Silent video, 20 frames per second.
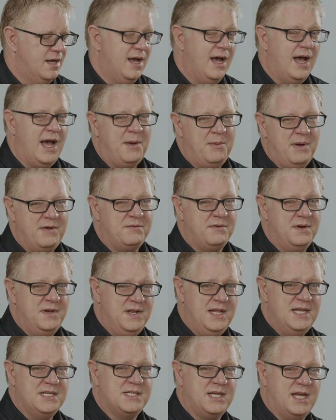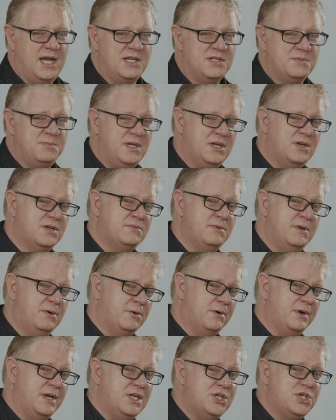However, in this case, because we already